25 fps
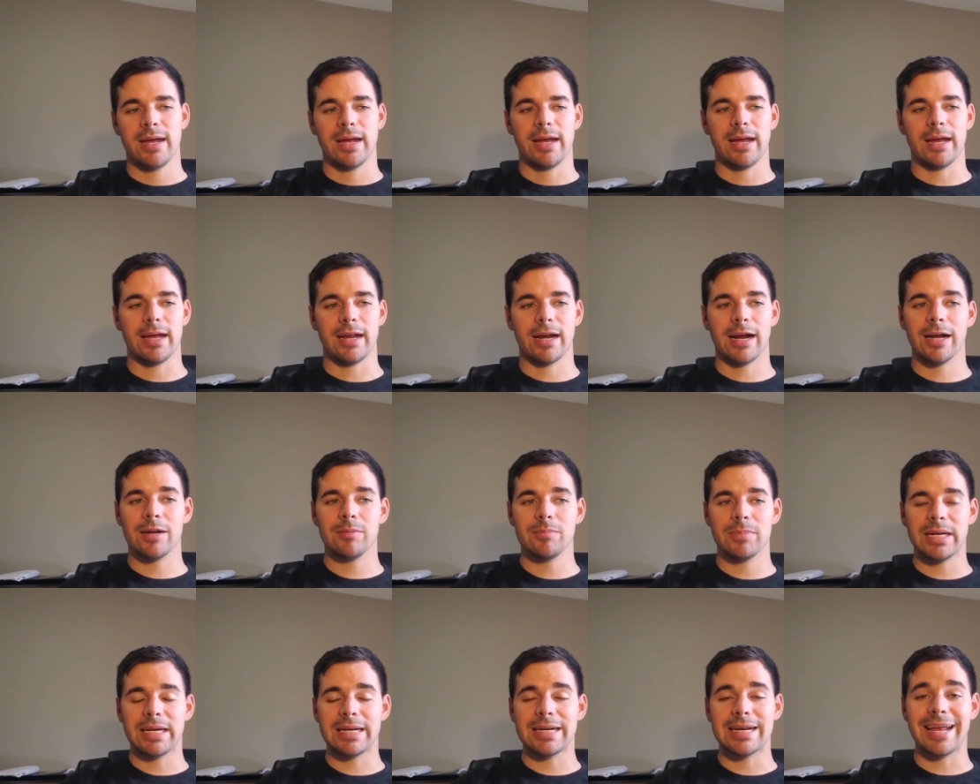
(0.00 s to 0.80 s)
And I
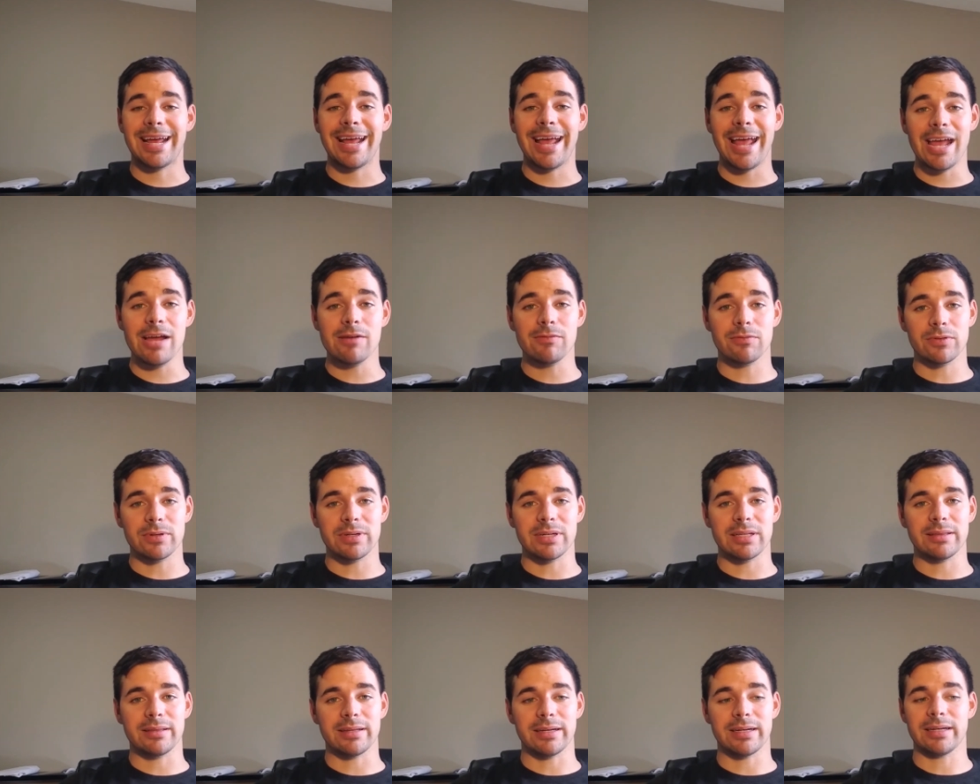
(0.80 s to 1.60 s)
mean
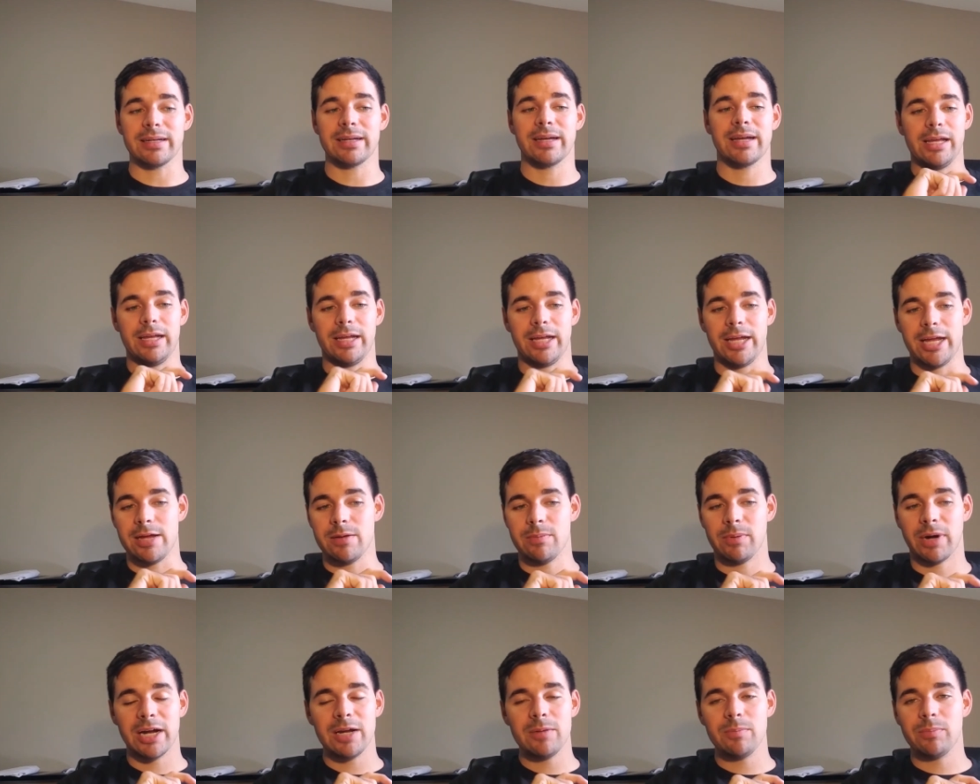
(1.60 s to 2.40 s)
everything. It
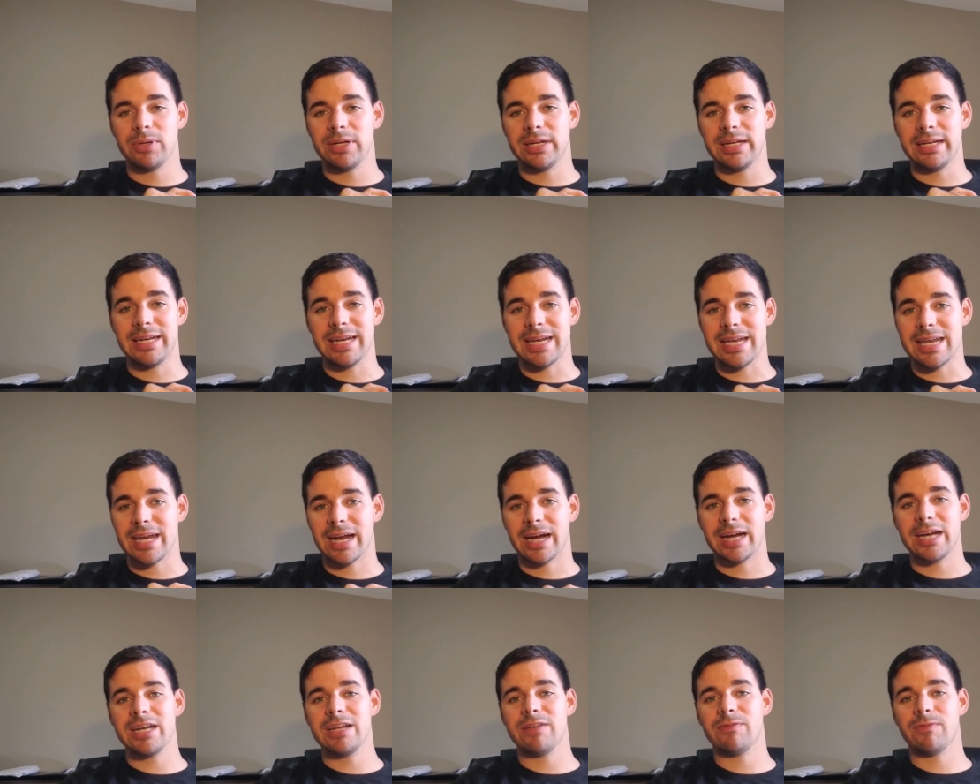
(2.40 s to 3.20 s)
might be
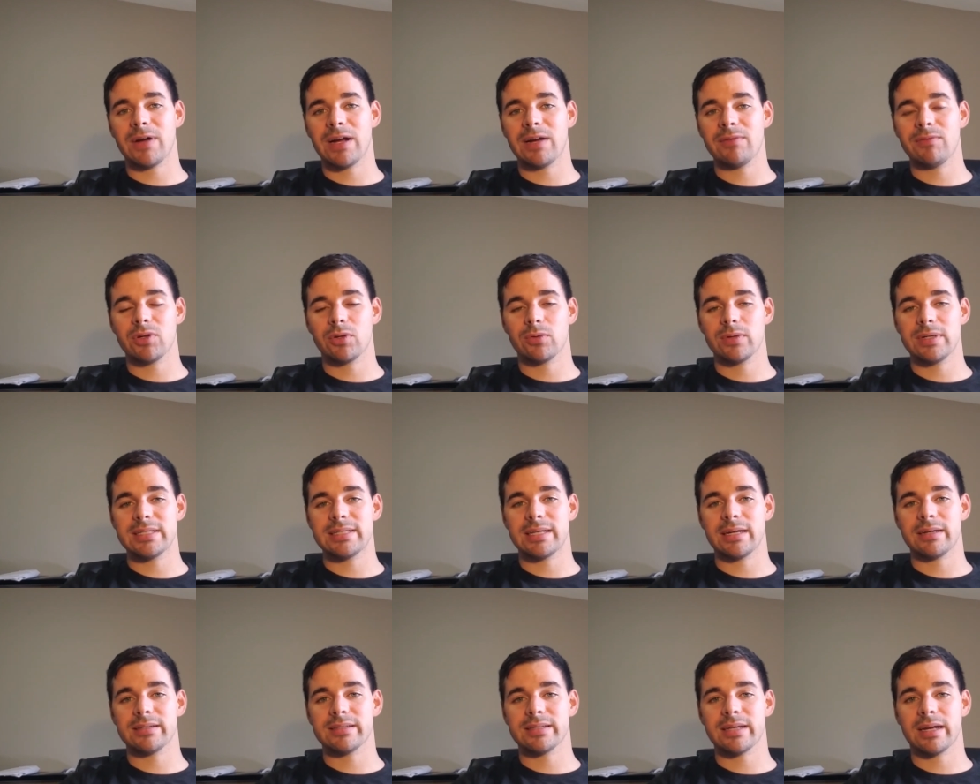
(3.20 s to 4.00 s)
95 degrees
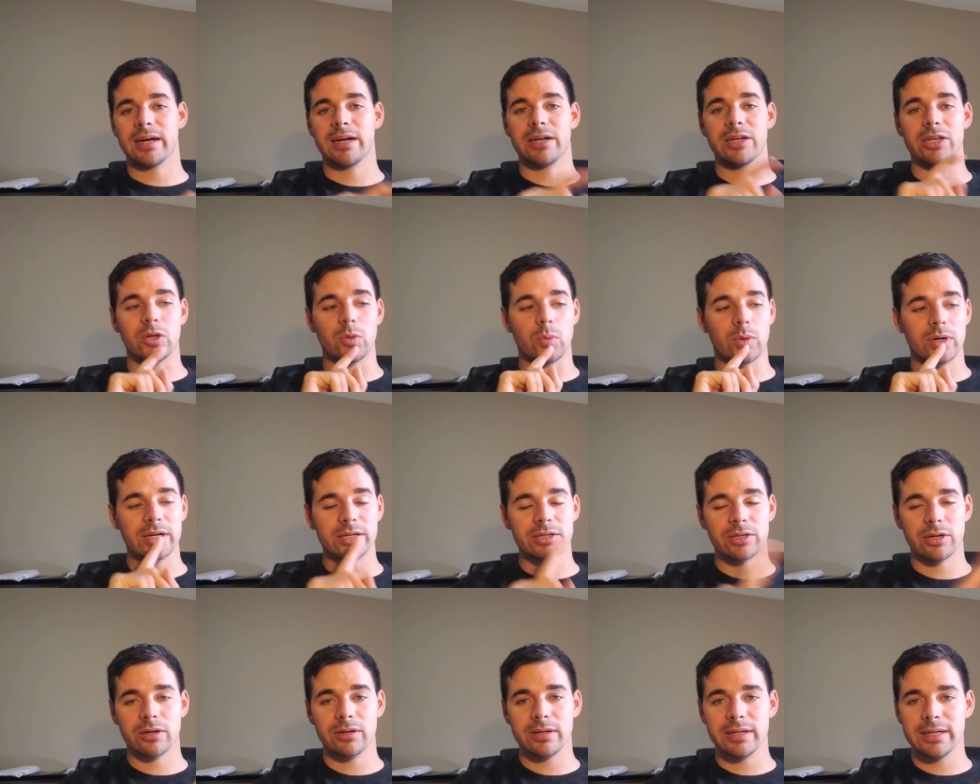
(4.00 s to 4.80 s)
outside, you want
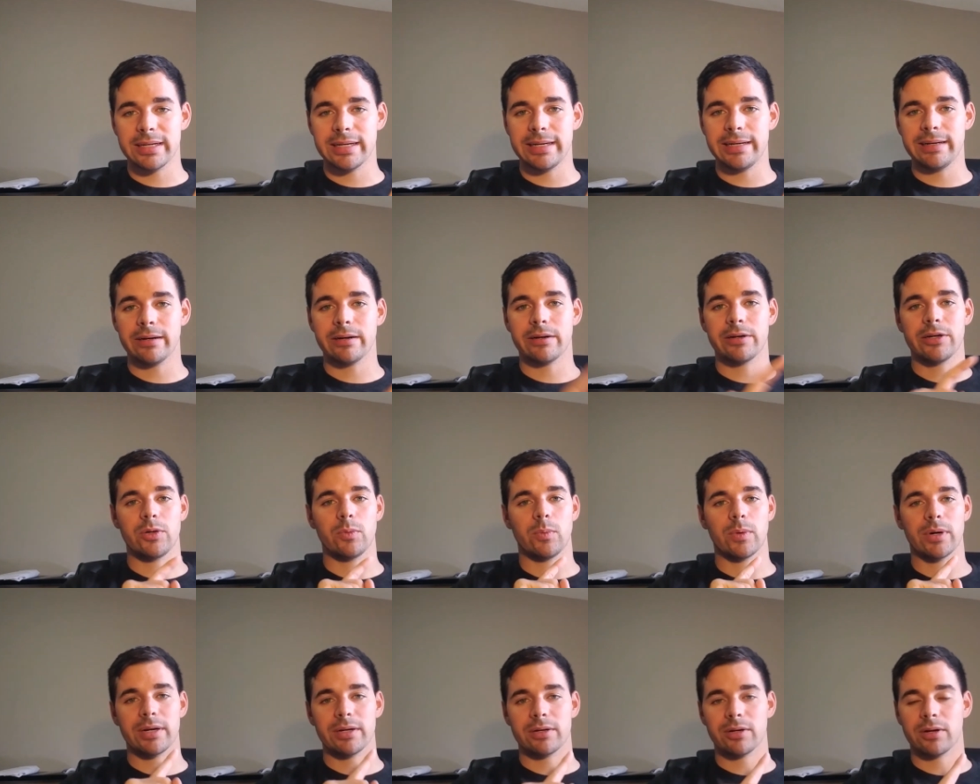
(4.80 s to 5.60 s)
to turn the heat on, you
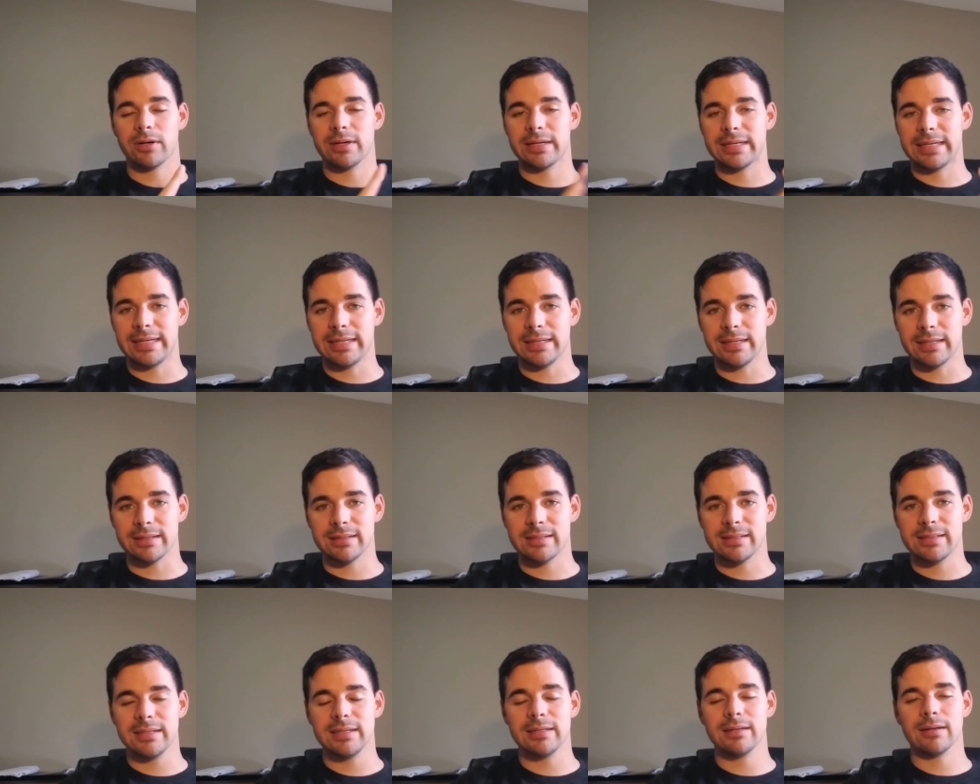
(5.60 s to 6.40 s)
want to turn the heated
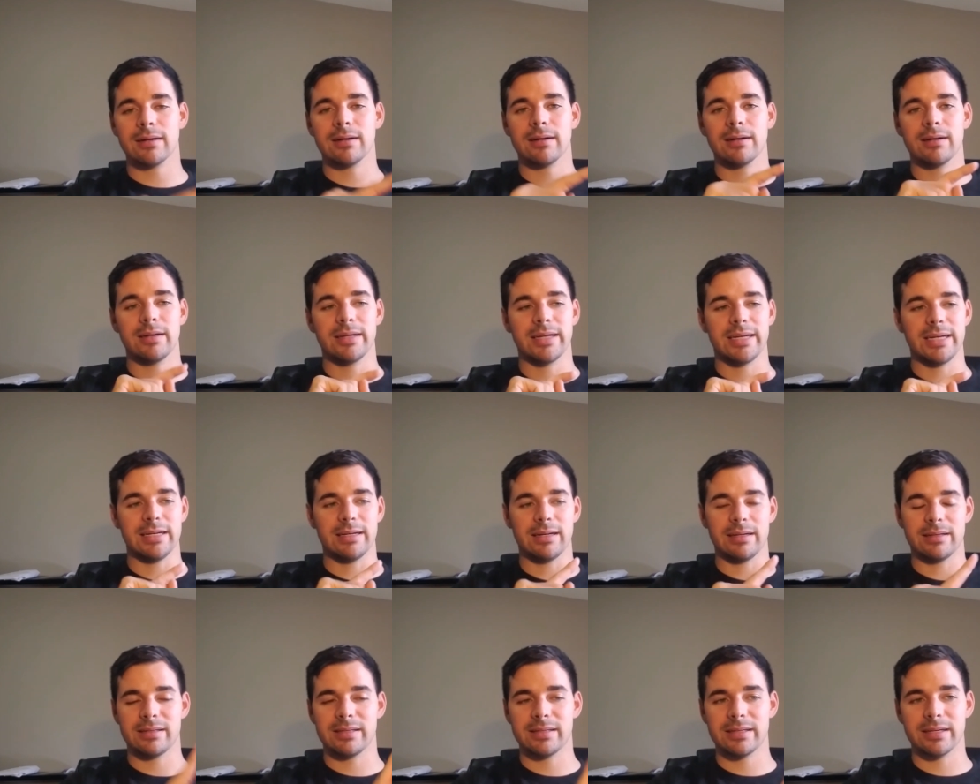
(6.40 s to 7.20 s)
seat on,
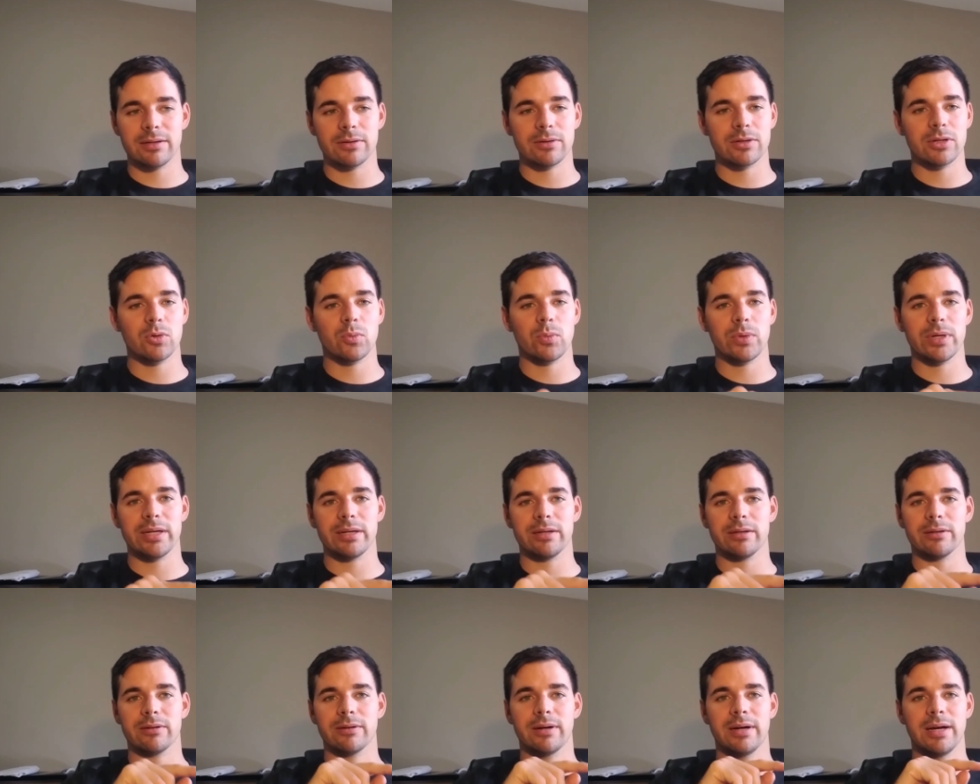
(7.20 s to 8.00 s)
heated steering
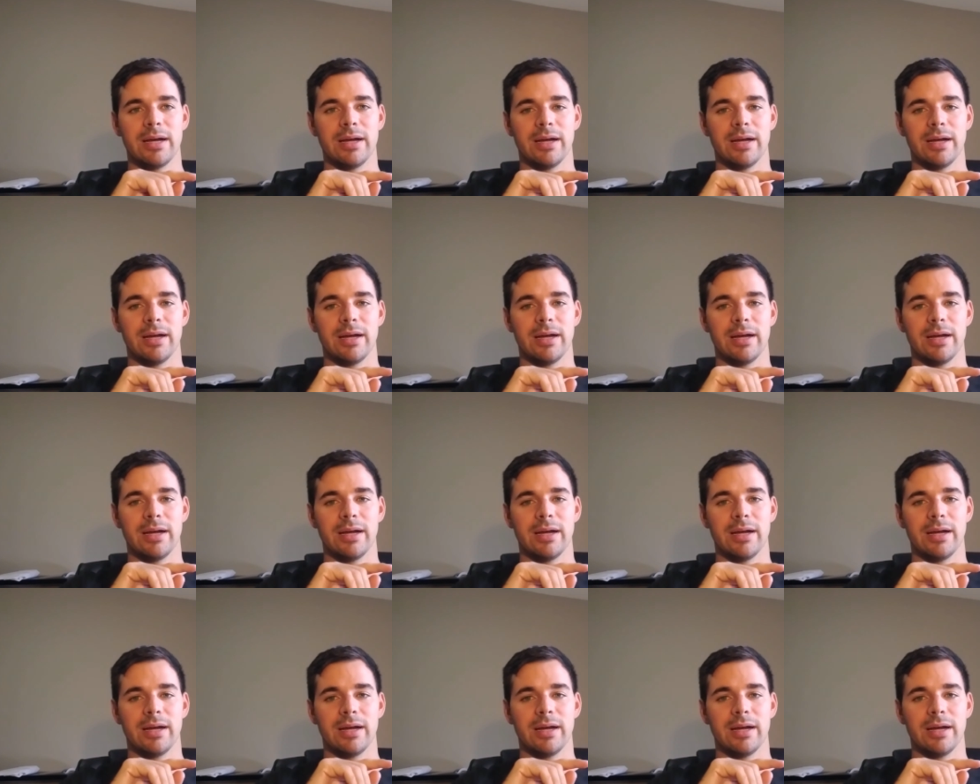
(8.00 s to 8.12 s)
wheel,